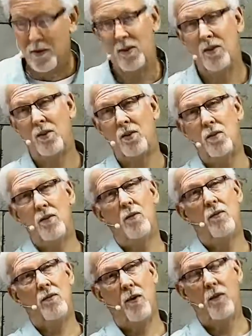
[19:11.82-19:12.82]
to
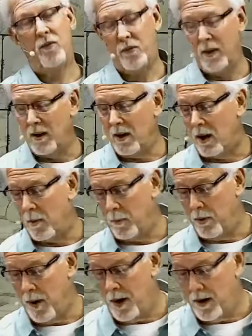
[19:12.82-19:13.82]
fulfill our
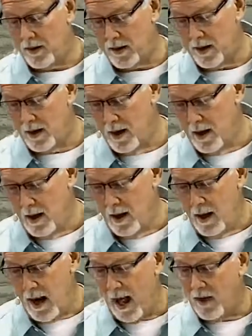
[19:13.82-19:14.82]
prayers and,
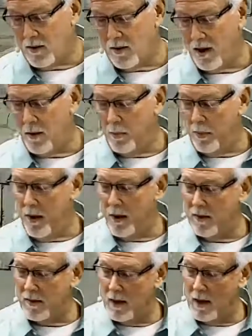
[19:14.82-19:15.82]
and answer our
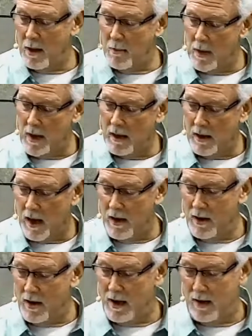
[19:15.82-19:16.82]
prayers and, and meet our
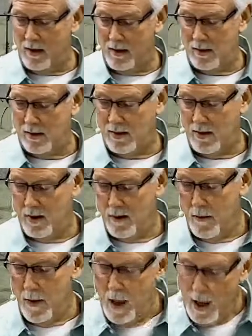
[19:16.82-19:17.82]
needs.
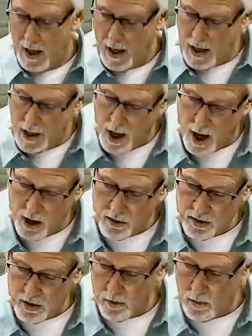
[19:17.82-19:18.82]
And I
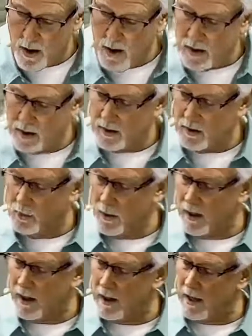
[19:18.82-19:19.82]
also want to
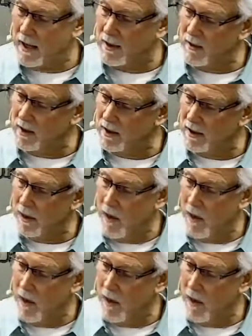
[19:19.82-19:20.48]
recognize here